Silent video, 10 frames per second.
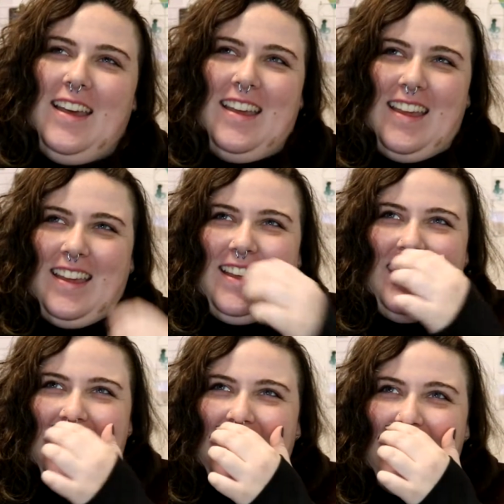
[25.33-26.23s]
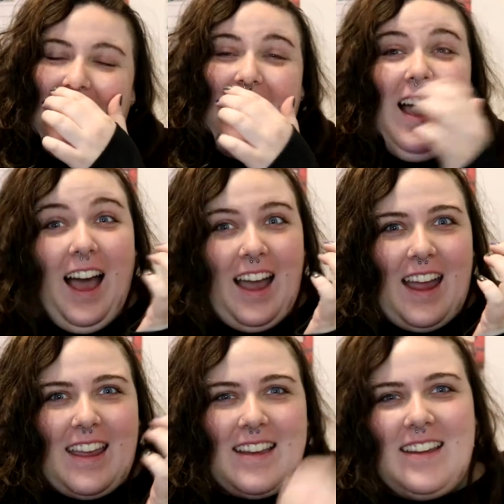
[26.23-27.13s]

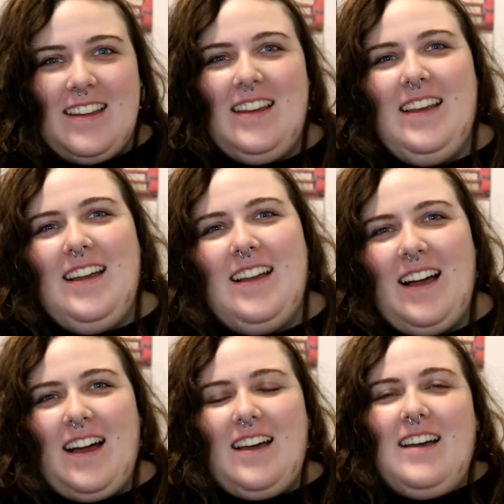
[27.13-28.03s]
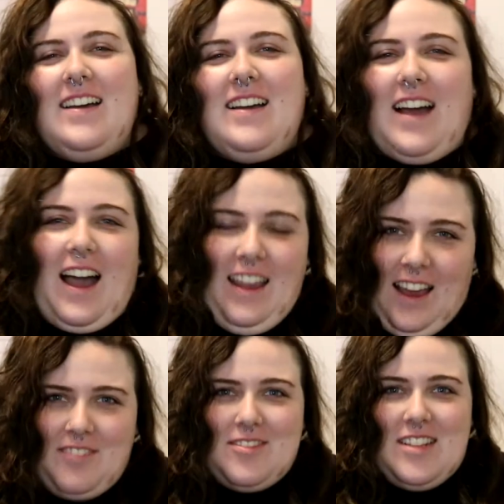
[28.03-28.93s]
Hi. Uh, I
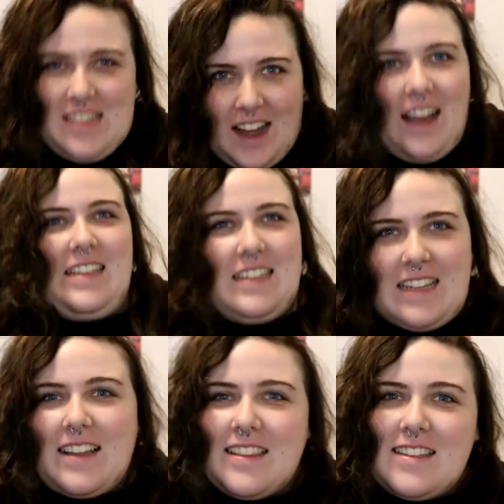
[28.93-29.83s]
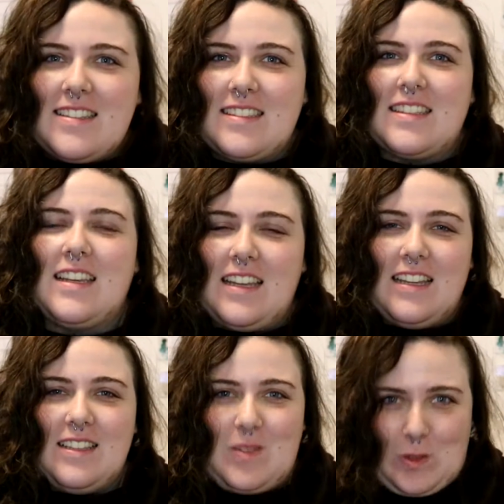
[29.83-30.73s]
have not done this
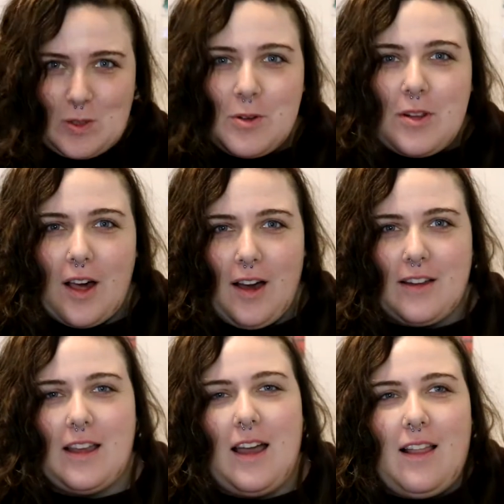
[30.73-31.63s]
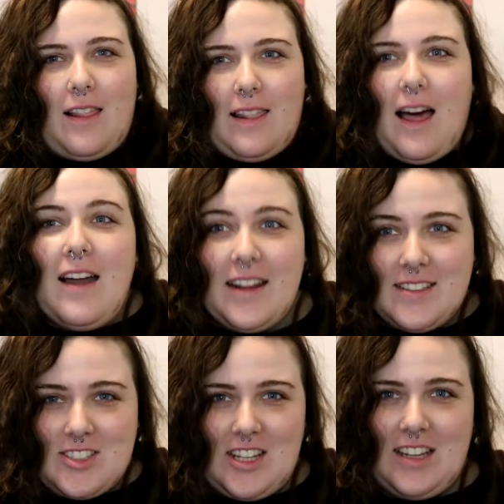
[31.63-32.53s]
in so long. A lot
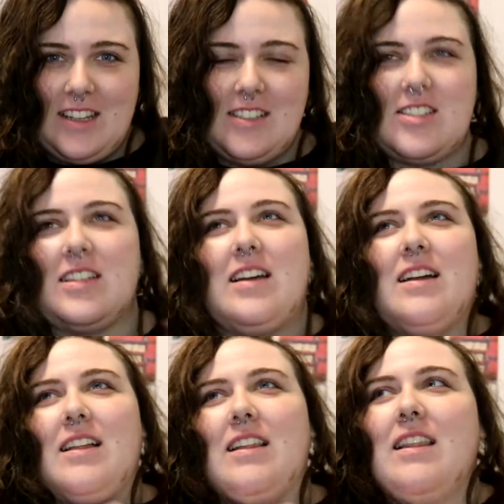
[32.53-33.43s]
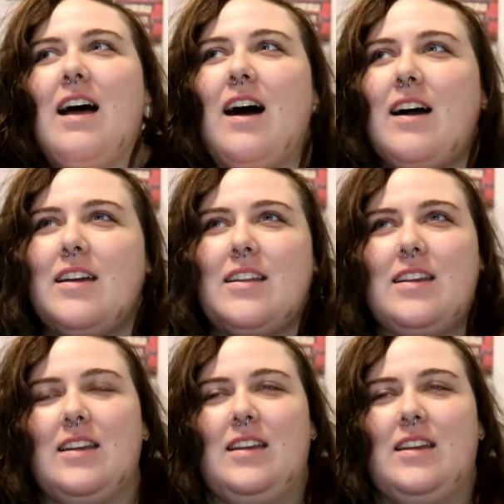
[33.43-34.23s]
has changed, a lot